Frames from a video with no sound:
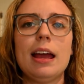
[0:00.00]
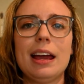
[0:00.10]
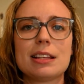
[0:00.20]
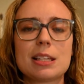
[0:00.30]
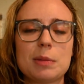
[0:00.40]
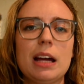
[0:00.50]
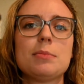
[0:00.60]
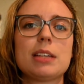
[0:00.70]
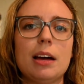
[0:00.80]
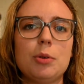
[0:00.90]
And
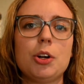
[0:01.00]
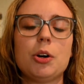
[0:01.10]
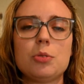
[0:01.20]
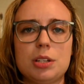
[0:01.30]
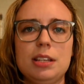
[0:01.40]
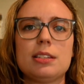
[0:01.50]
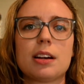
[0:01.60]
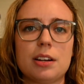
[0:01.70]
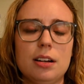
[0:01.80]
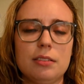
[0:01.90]
sometimes I would go to these young
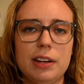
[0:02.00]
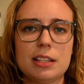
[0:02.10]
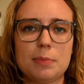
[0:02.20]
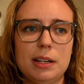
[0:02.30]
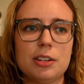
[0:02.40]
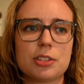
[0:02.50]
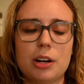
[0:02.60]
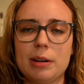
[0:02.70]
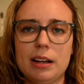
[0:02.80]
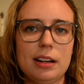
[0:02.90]
adult events many years ago,
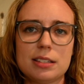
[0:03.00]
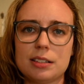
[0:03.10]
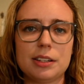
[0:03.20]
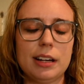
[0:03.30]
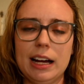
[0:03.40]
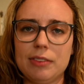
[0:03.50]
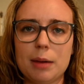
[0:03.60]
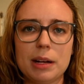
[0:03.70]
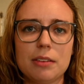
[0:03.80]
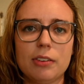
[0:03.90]
and I still didn't have that
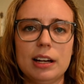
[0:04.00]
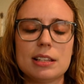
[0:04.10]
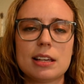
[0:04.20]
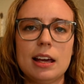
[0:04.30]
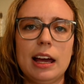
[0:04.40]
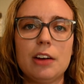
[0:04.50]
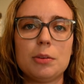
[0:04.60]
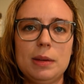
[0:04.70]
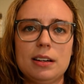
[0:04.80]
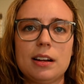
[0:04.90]
many friends. I would
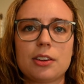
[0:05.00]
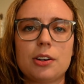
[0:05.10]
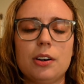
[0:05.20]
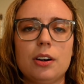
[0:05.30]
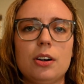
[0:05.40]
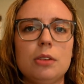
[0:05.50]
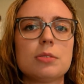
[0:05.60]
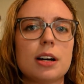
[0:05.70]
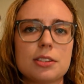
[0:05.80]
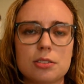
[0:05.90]
meet another girl who was
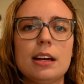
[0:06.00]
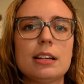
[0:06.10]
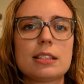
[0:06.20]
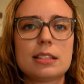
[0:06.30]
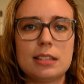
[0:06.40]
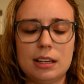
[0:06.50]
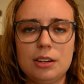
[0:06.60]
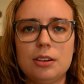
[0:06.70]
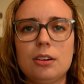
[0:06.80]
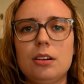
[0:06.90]
also
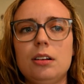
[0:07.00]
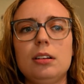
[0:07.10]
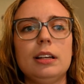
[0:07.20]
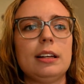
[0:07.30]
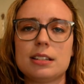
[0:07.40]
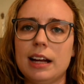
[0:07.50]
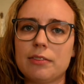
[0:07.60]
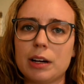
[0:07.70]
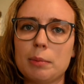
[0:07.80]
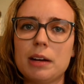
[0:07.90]
single and didn't have
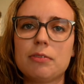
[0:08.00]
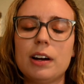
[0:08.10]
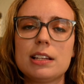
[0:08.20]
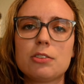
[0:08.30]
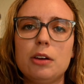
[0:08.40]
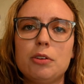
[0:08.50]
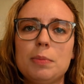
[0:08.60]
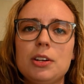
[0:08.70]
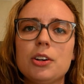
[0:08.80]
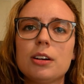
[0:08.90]
very many friends. It would
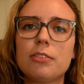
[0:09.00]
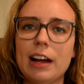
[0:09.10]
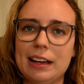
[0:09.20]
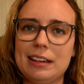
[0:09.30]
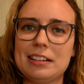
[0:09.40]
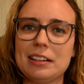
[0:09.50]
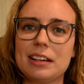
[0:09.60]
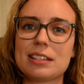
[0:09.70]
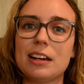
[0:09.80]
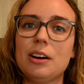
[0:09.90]
be nerve-wracking to
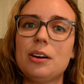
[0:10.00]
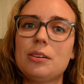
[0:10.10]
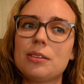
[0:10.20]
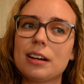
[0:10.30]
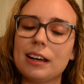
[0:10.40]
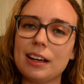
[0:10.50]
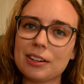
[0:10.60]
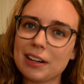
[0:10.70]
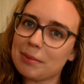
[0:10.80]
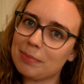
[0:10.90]
like say, oh, can I get
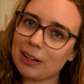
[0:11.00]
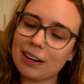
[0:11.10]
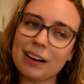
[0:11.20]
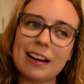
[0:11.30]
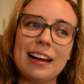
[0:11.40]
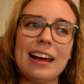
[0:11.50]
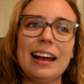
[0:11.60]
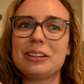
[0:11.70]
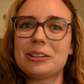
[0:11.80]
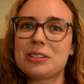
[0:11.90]
your number?
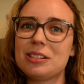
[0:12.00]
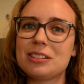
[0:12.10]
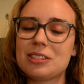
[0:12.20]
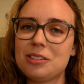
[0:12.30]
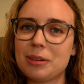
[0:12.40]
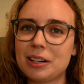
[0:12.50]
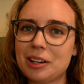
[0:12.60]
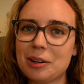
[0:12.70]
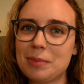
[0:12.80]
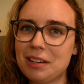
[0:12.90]
And go, do you want to
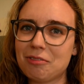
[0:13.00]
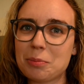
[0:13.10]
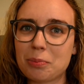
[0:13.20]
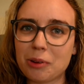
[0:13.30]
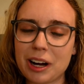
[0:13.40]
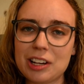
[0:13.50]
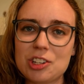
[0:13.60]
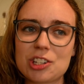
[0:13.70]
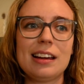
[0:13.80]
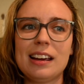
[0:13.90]
go meet for
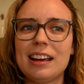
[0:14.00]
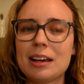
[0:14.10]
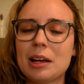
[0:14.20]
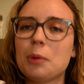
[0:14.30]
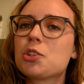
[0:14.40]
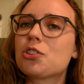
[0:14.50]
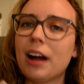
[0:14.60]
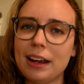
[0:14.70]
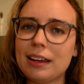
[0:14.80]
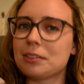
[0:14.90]
brunch?
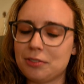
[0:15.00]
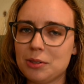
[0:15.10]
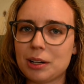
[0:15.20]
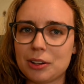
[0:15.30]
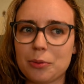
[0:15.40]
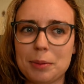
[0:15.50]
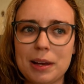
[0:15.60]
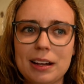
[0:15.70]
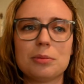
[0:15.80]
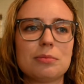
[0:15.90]
Try and get a few other
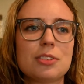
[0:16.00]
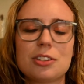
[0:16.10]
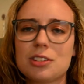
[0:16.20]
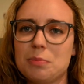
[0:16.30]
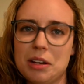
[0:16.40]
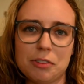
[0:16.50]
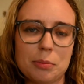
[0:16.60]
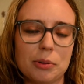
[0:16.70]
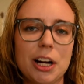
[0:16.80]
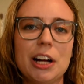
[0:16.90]
women to meet for
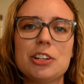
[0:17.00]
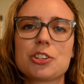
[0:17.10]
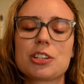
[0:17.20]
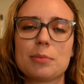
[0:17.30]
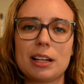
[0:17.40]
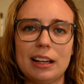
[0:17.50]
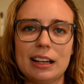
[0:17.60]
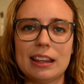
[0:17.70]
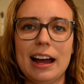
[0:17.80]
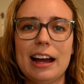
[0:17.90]
brunch or something
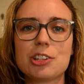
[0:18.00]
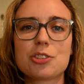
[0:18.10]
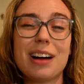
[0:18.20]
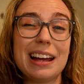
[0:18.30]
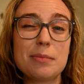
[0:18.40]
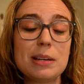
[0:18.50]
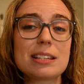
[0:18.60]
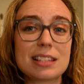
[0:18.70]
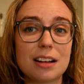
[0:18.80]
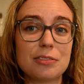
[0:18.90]
like that. Try and be
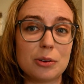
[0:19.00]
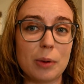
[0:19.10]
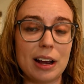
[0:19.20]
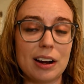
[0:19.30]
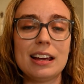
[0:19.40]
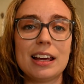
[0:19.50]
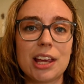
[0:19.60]
self-aware.